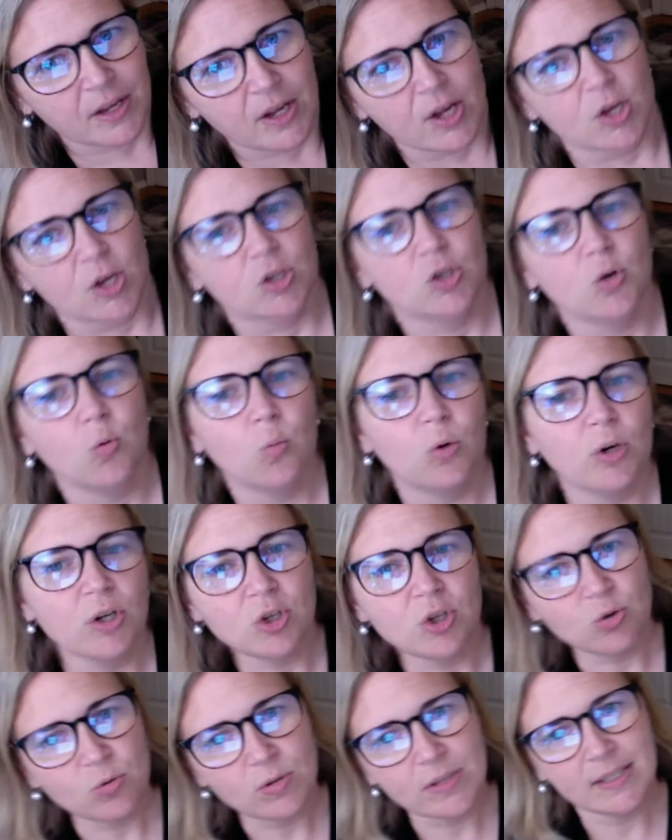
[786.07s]
So would
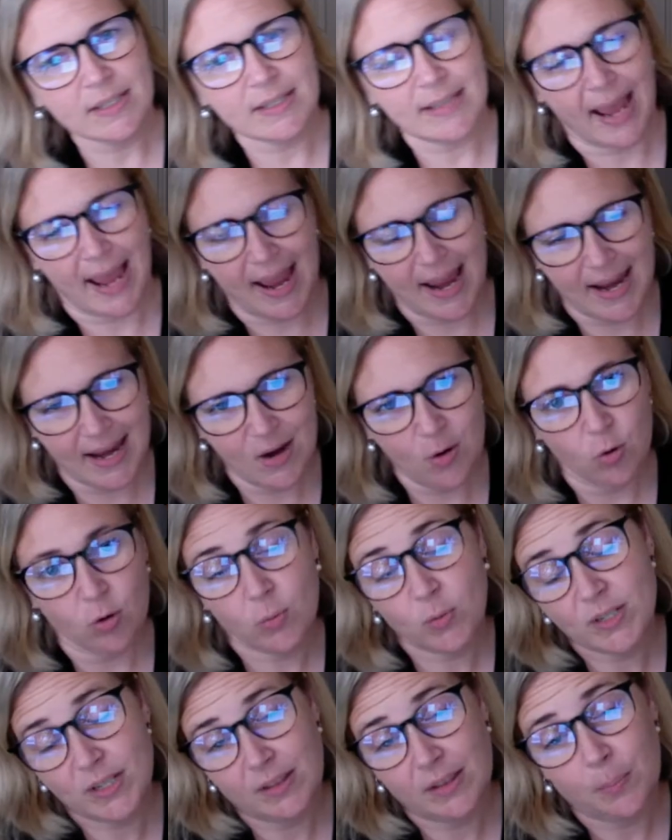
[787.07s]
you say, or
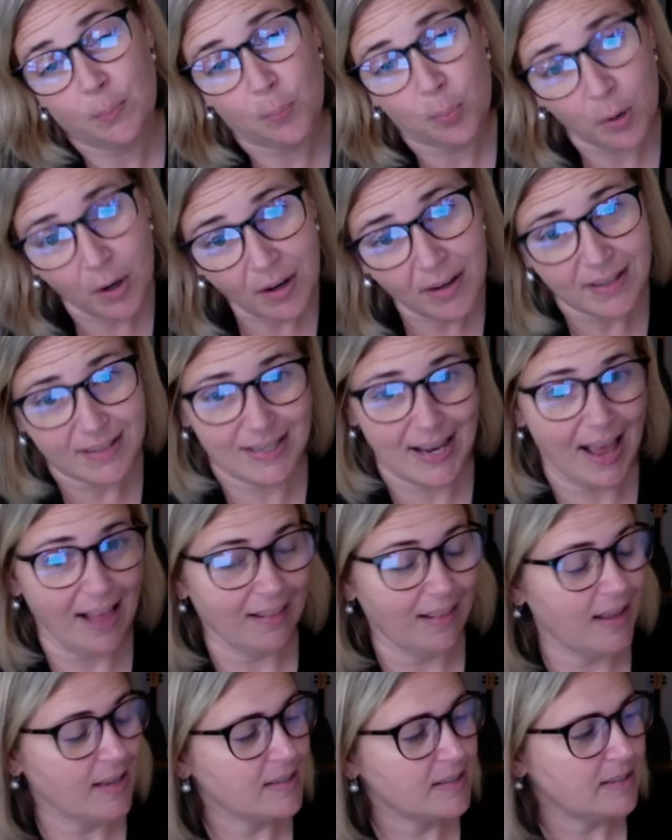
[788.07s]
did the book tell
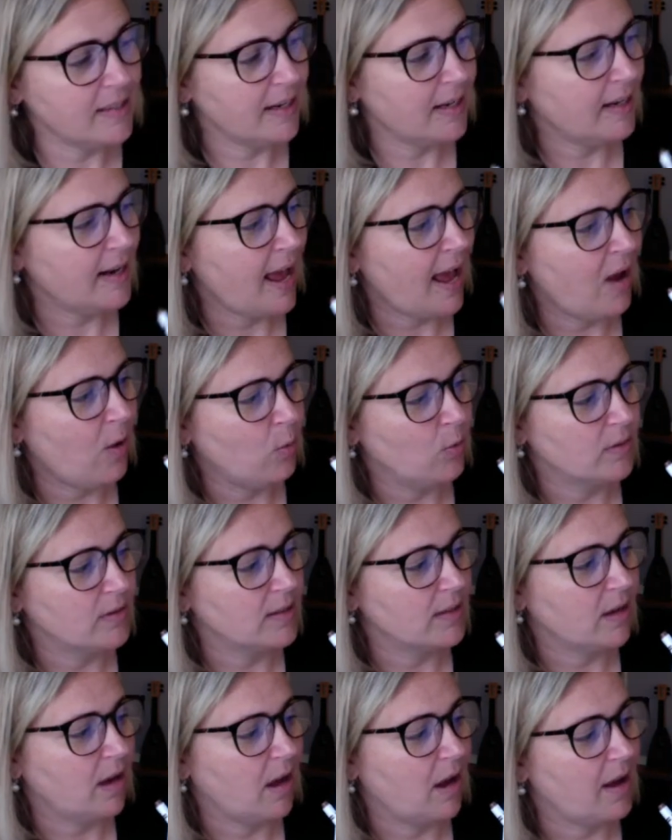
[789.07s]
us that an
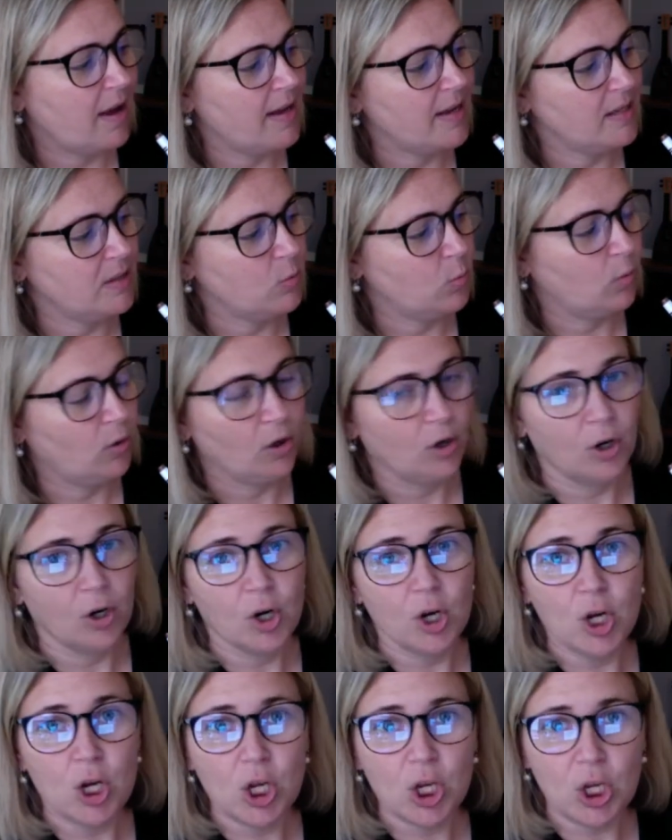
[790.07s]
owl's eyes were
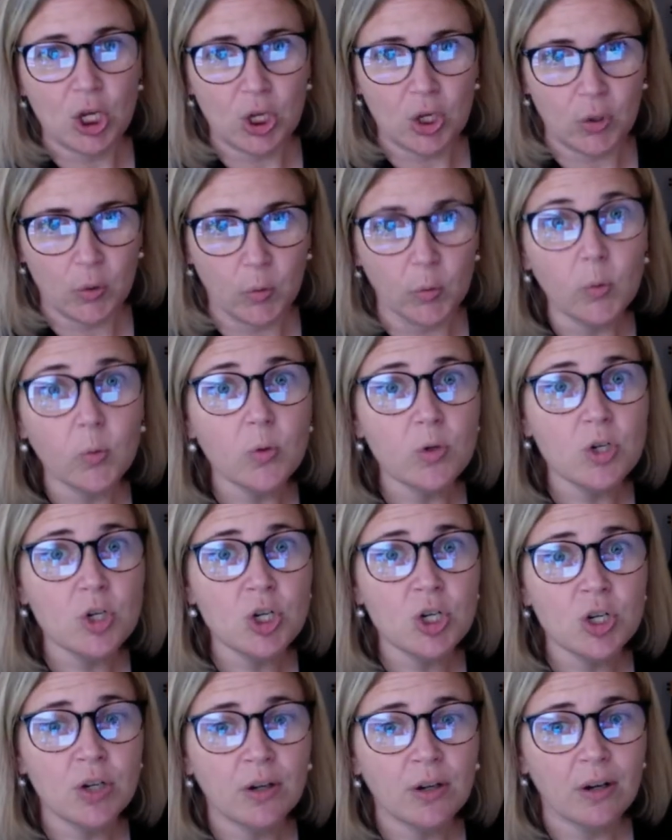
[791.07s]

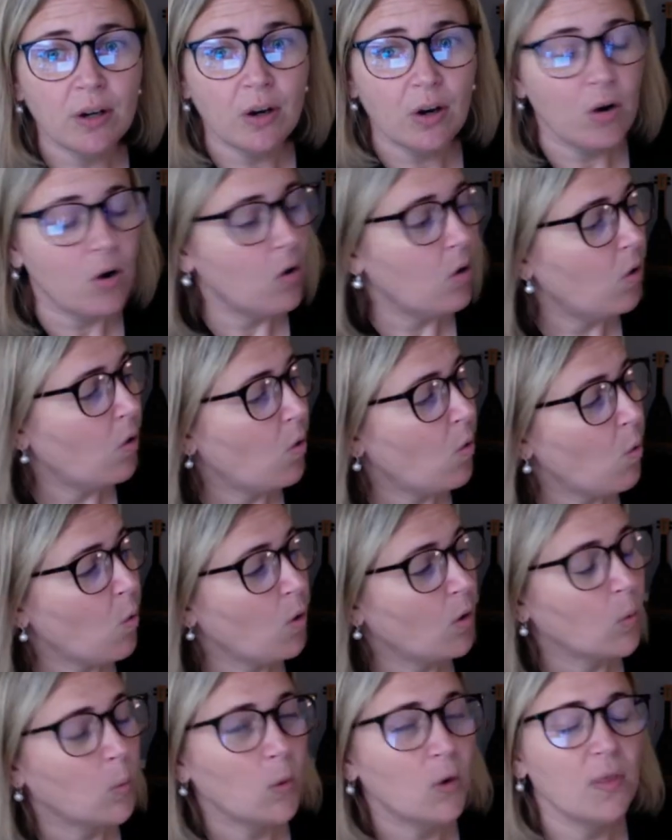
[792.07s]
huge
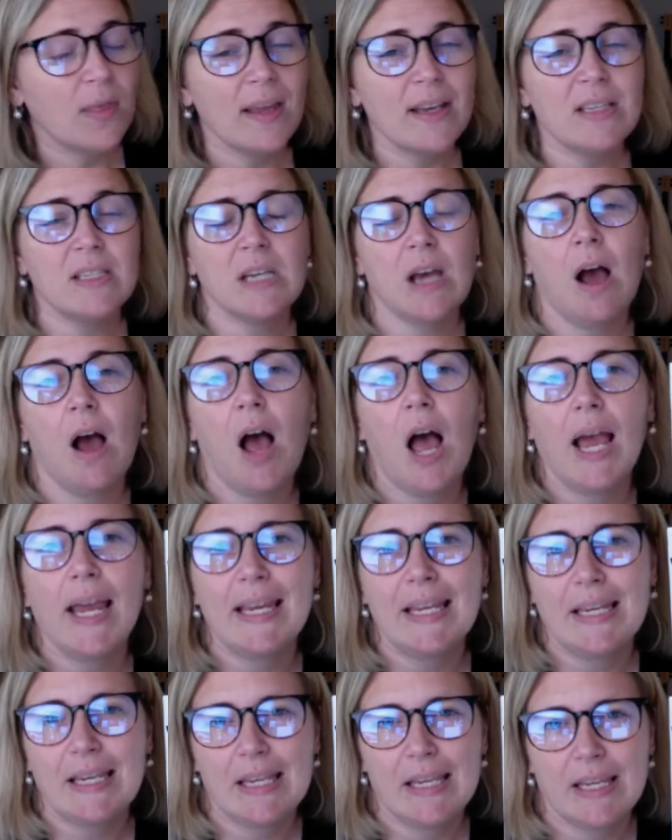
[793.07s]
or were they
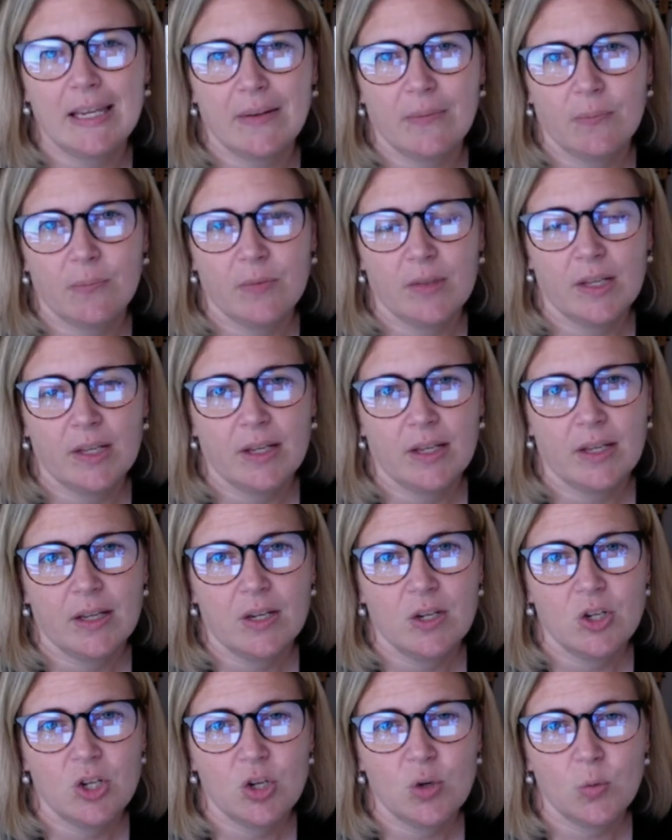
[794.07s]
tiny?
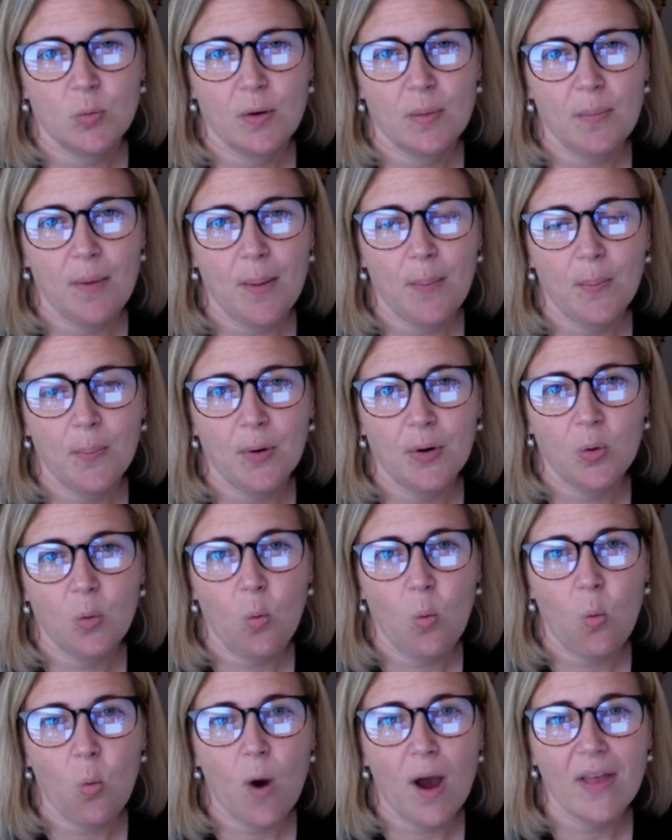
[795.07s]
Do you remember
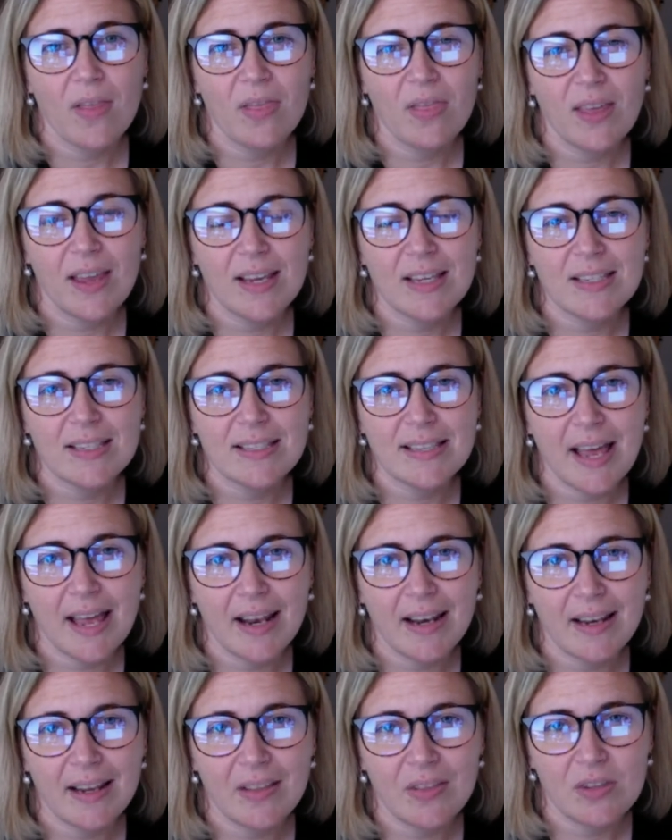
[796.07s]
what they said
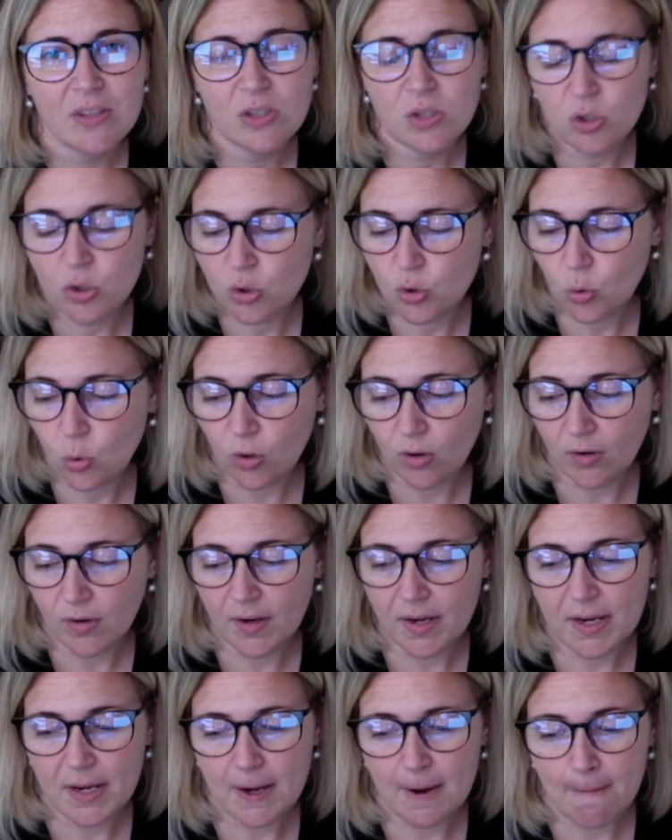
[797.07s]
in the
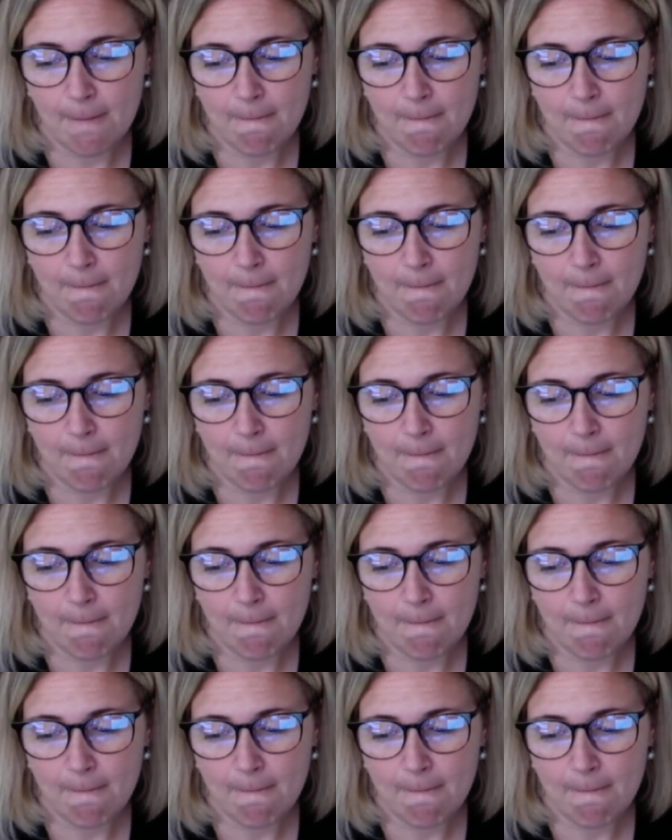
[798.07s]
story?